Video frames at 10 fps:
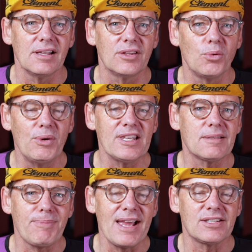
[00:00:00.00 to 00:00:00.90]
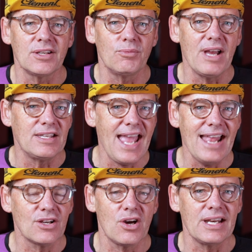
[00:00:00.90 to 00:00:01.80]
the Windspace and you
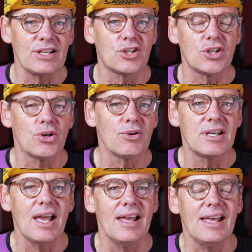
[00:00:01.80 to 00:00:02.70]
hadn't got it insured,